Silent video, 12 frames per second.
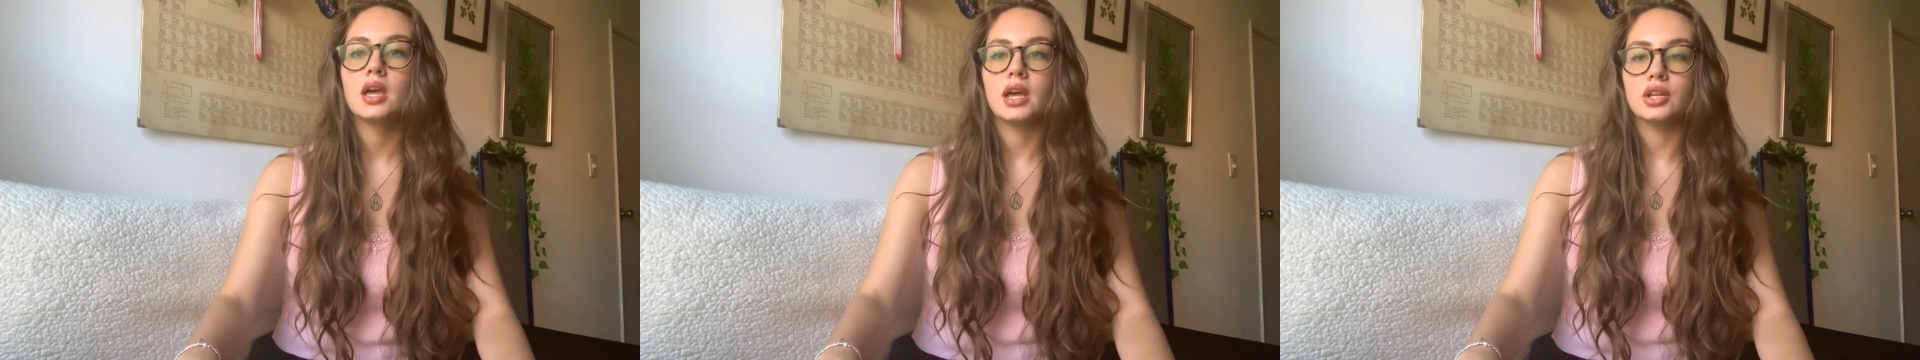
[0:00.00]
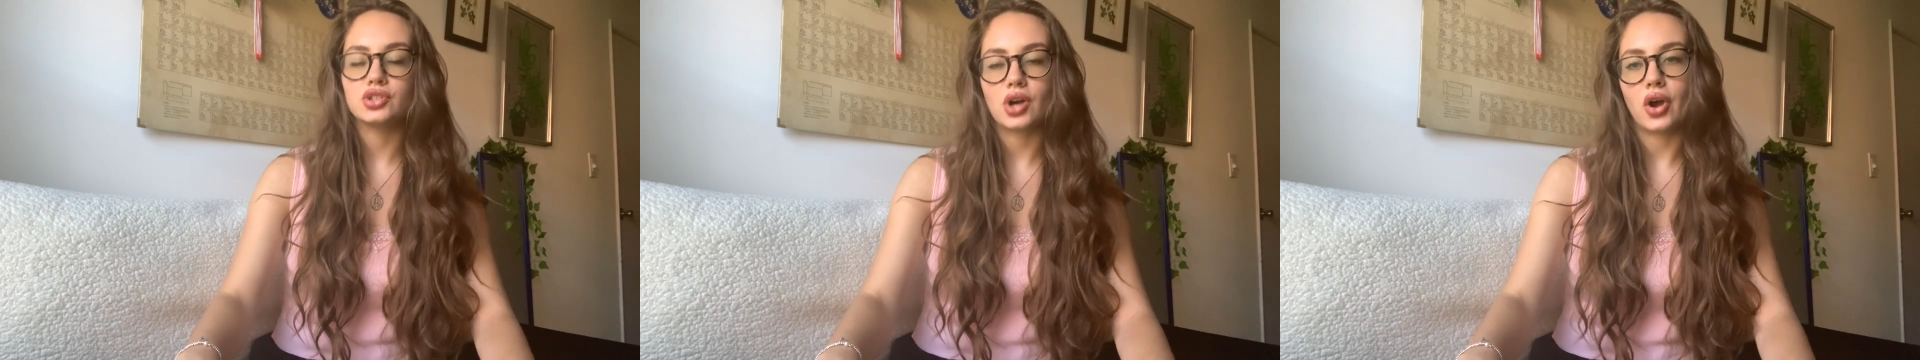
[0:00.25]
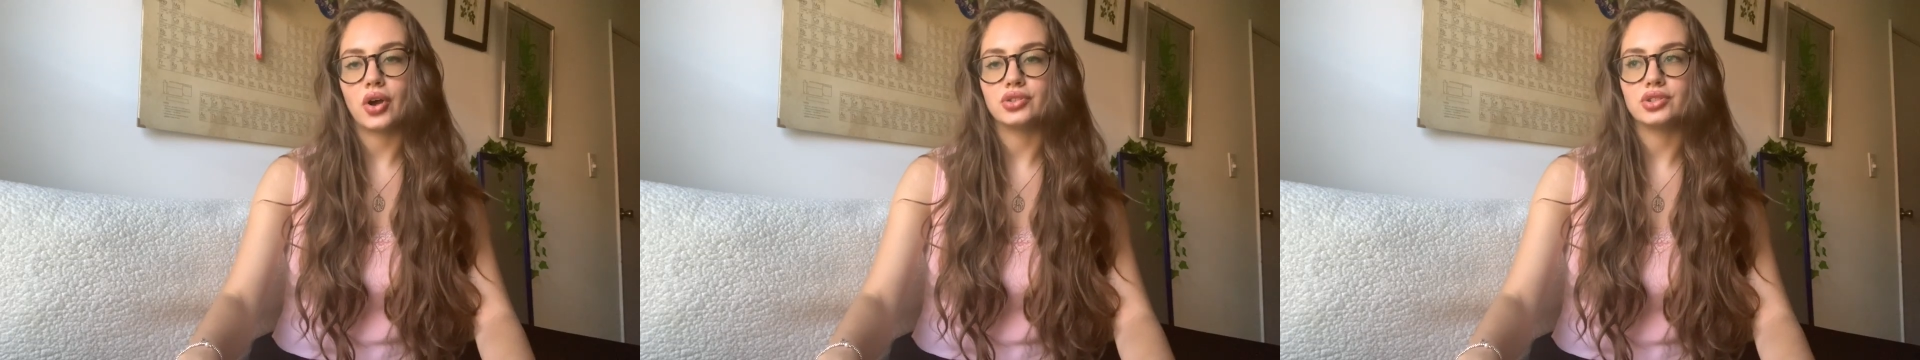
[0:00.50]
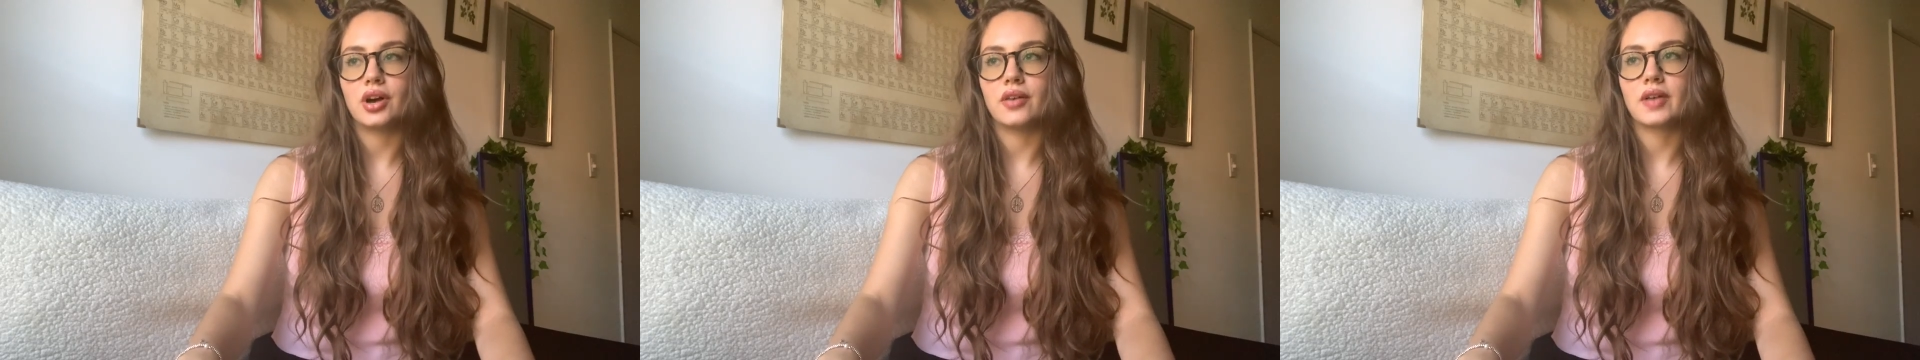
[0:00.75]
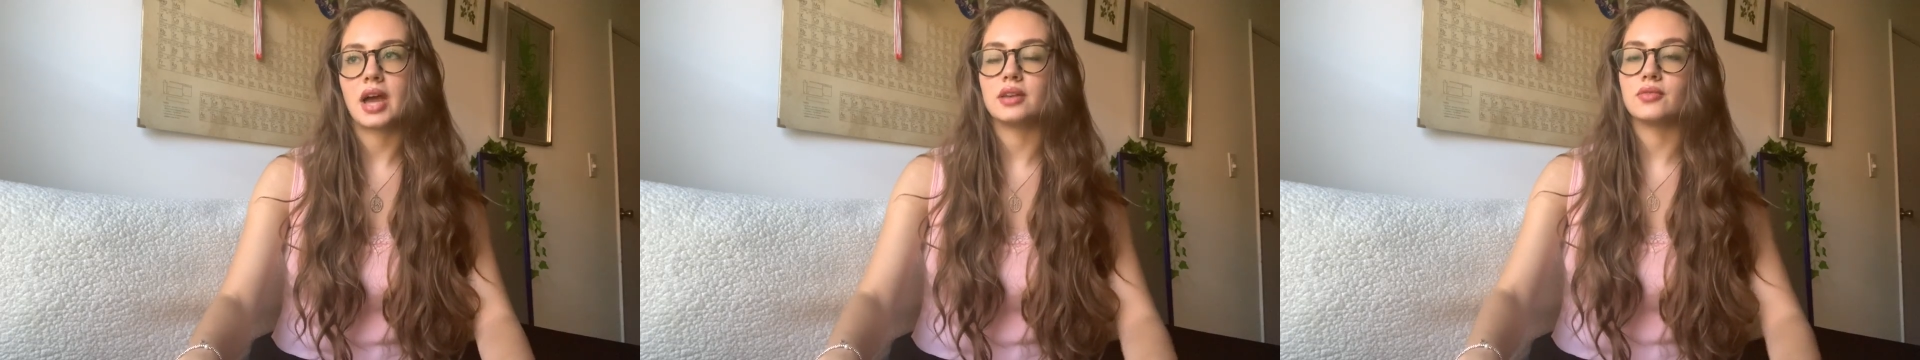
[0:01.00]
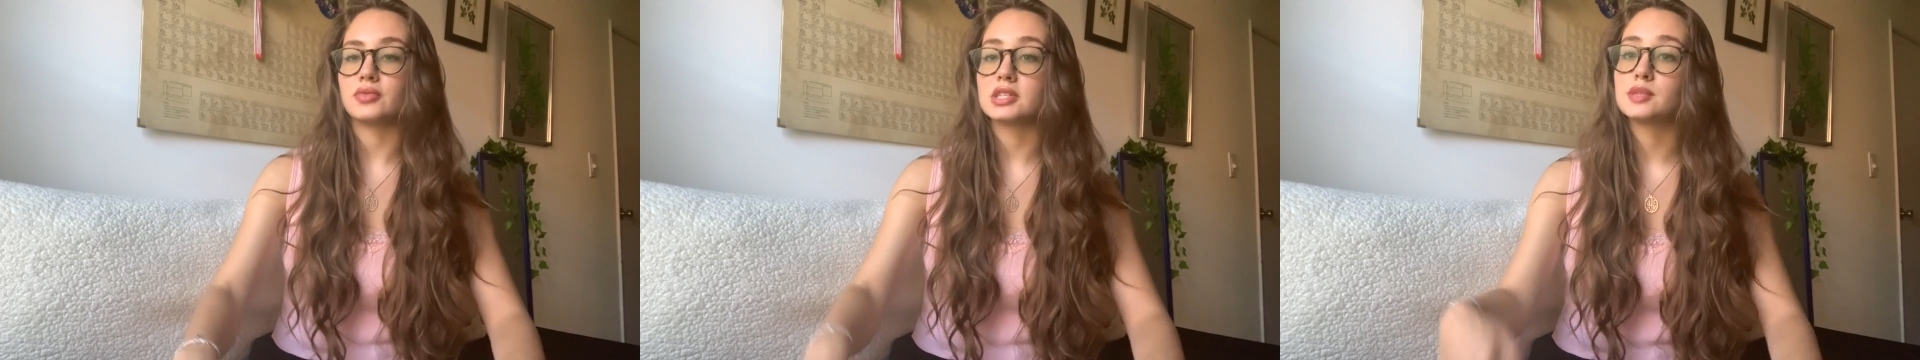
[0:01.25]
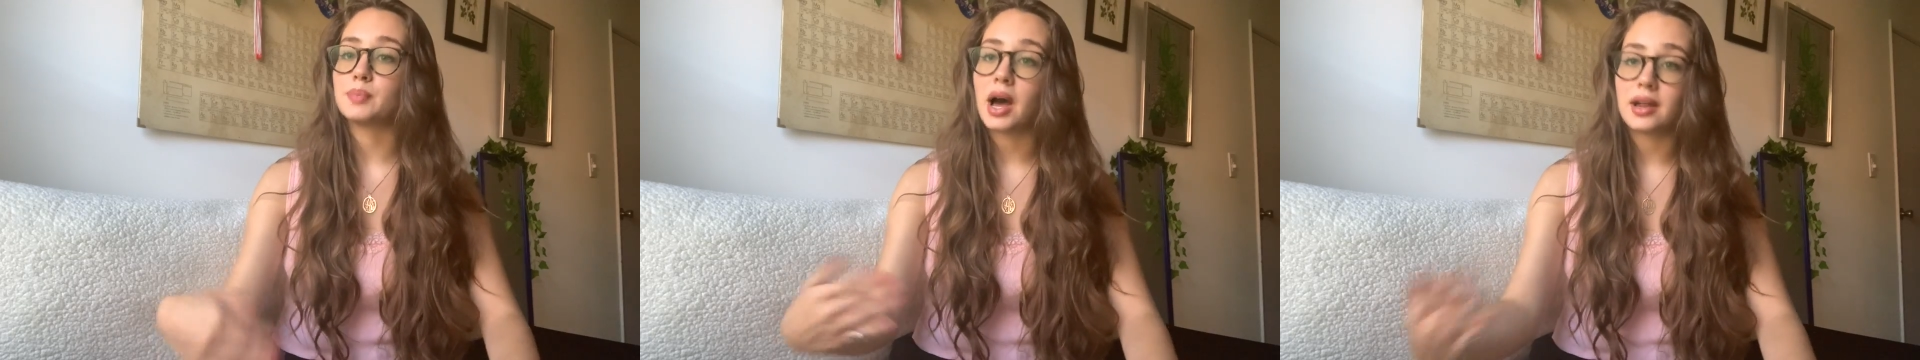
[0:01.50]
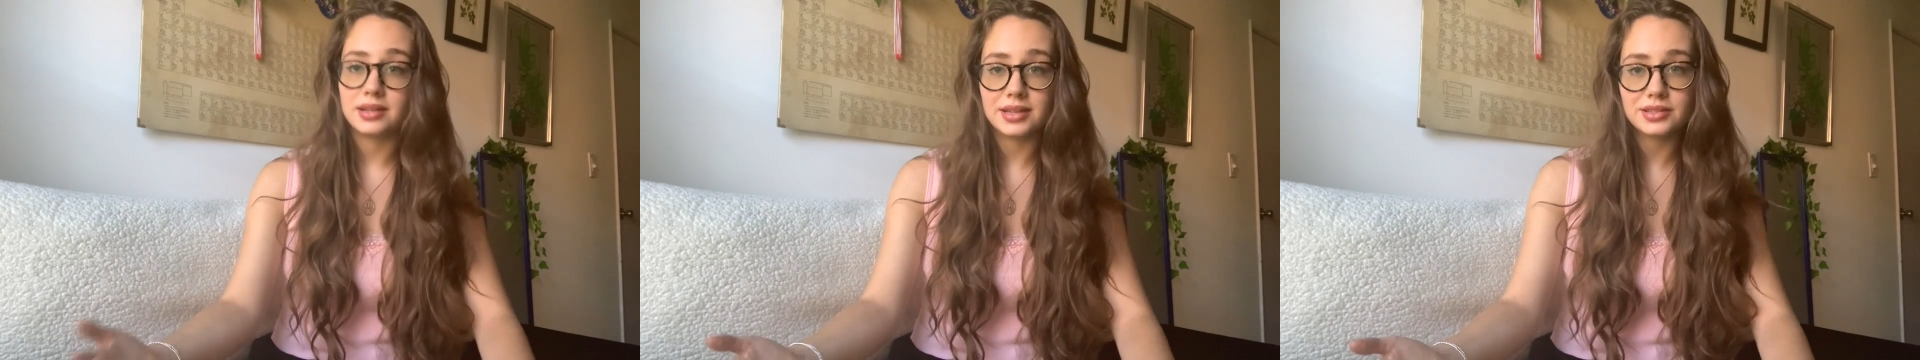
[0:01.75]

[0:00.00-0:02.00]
in charge of kind of responding